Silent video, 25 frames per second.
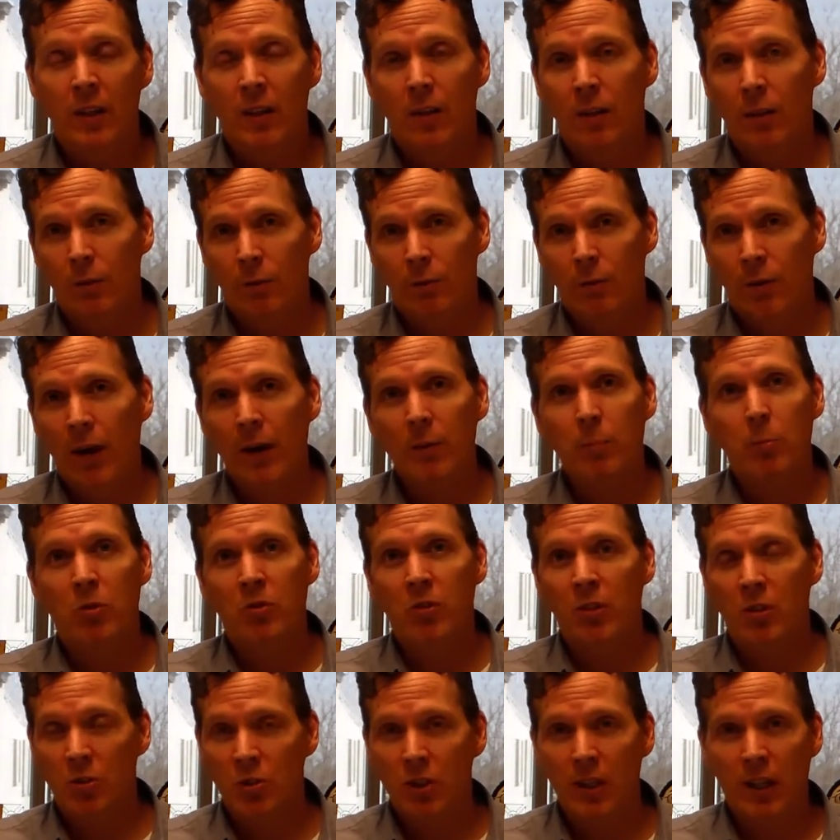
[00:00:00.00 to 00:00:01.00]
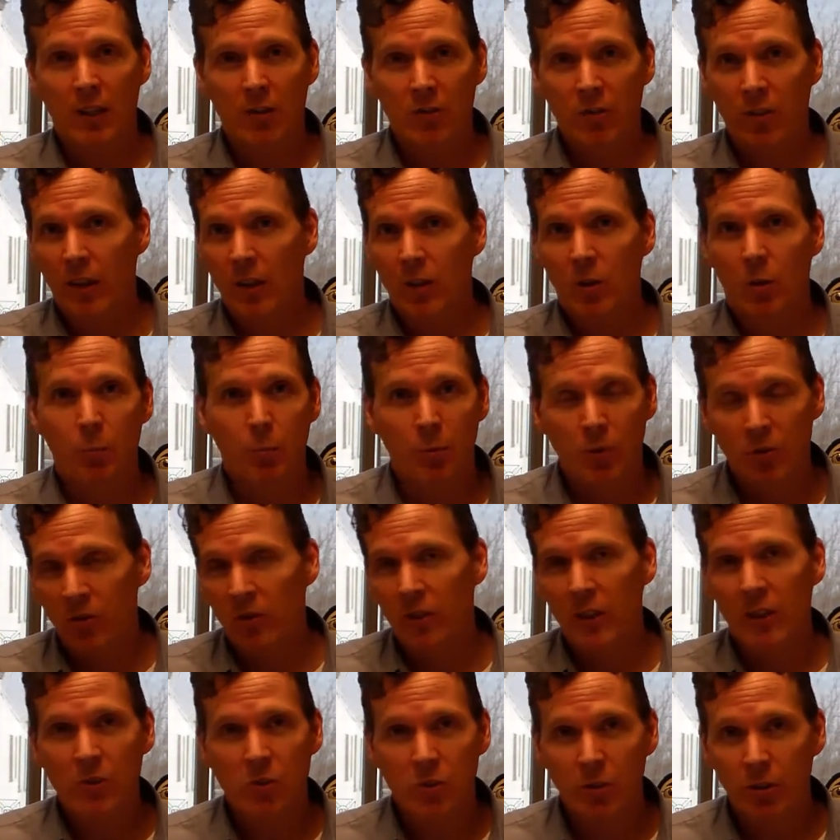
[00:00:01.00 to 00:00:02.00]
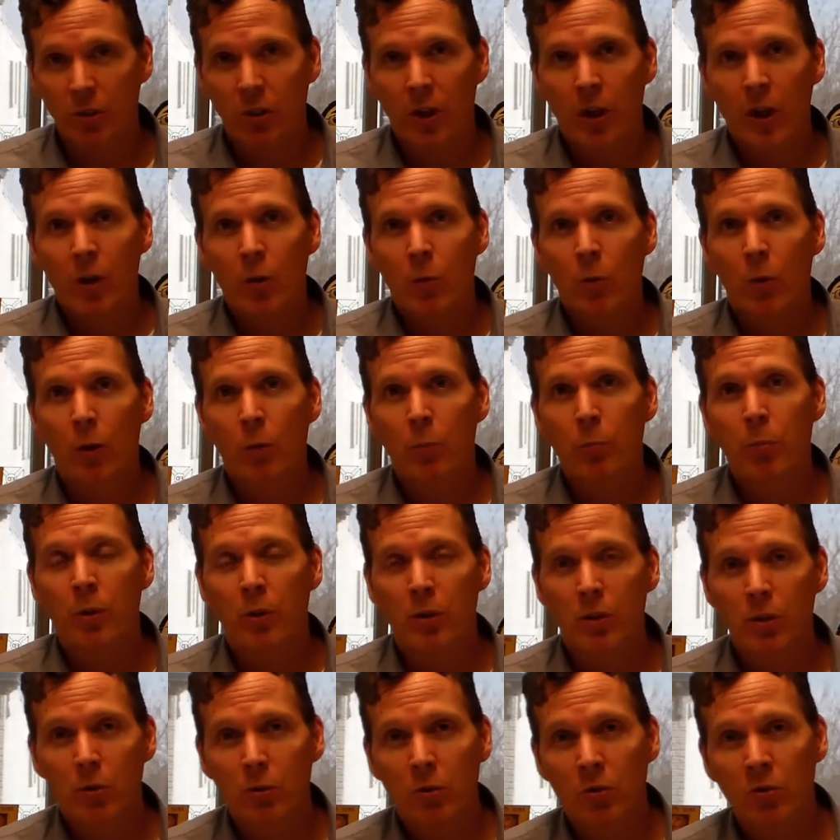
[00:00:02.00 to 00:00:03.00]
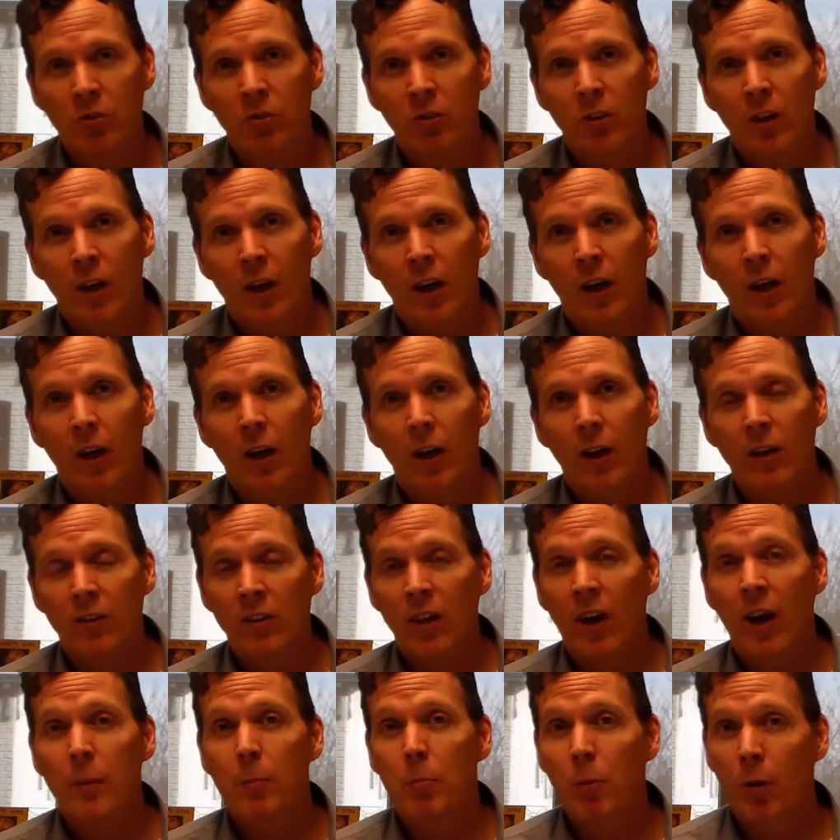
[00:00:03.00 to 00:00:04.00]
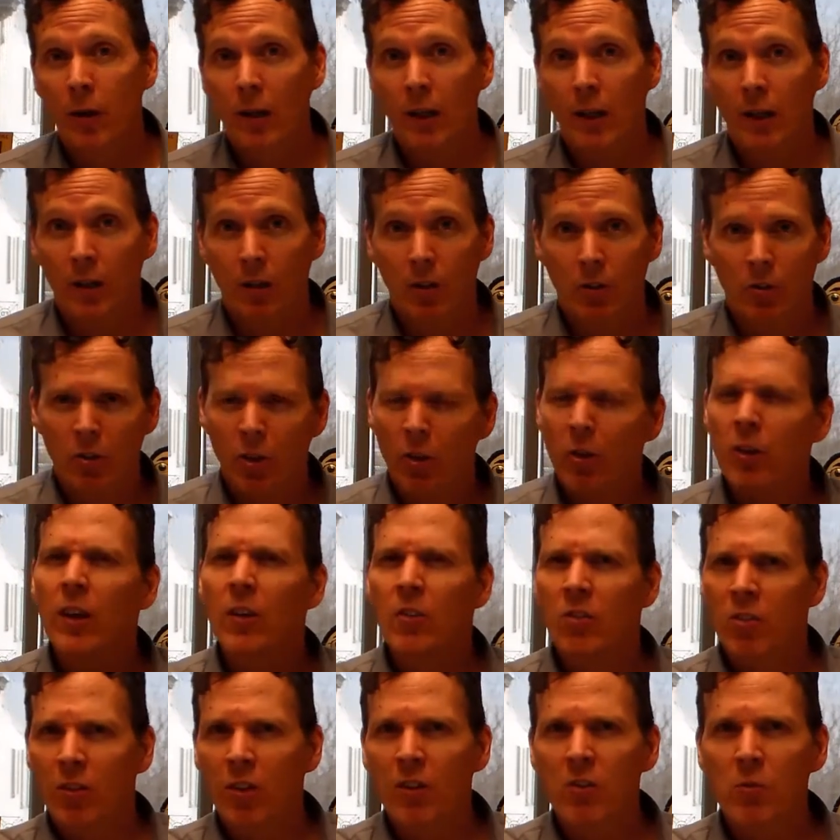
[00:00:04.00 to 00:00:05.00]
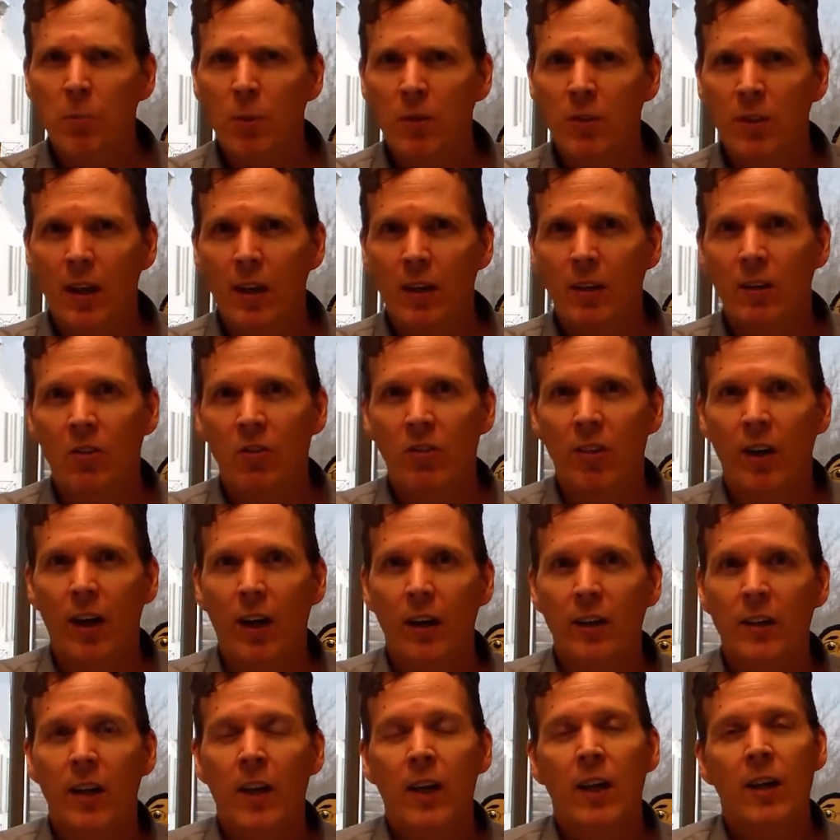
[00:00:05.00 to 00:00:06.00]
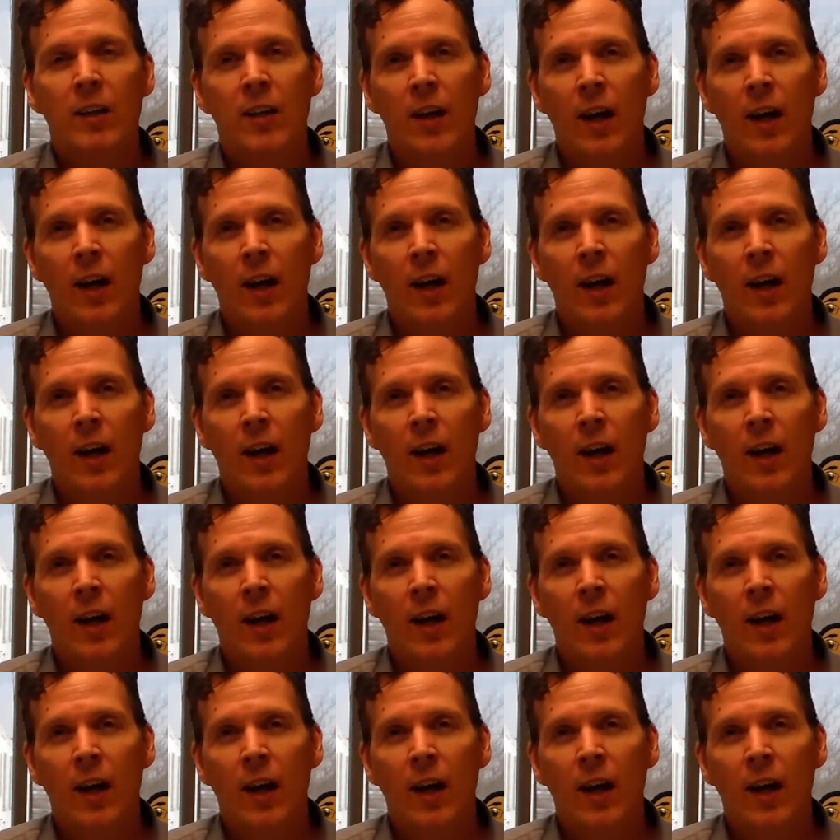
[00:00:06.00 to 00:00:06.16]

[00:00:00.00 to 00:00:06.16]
the 5% chance that your procedure will produce uh, type 1 error. So, okay, so let's put that aside.